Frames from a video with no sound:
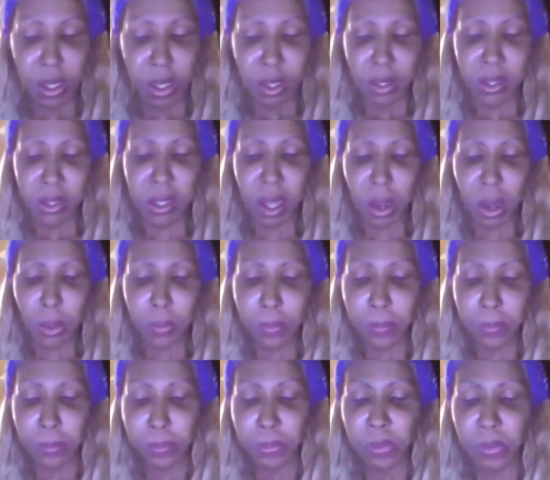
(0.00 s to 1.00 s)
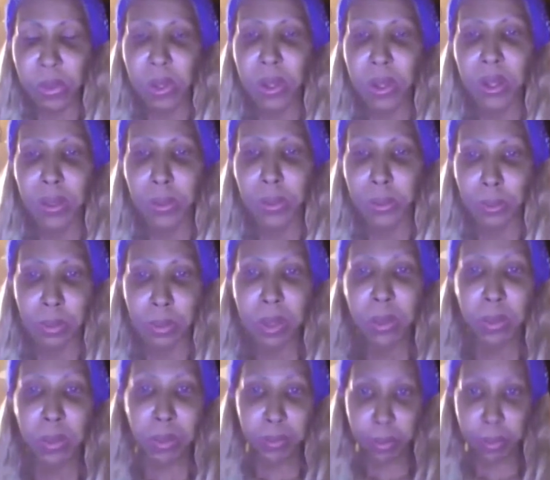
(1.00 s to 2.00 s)
So,
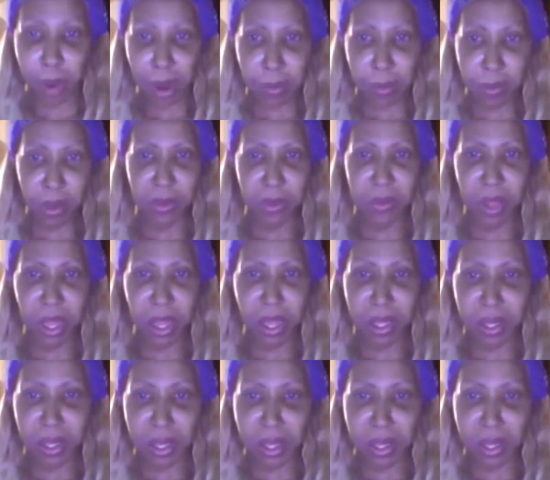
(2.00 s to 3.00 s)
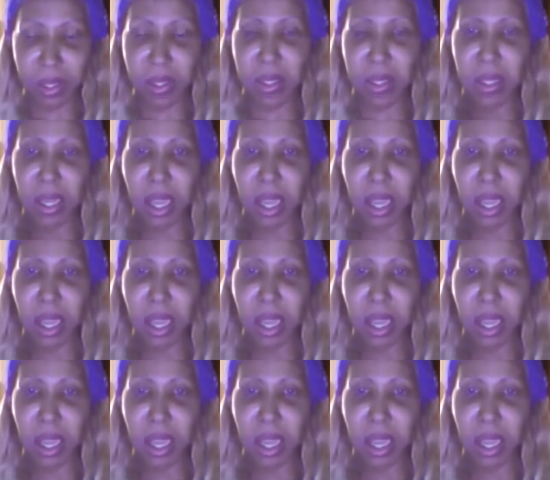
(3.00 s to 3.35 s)
we've primed our face.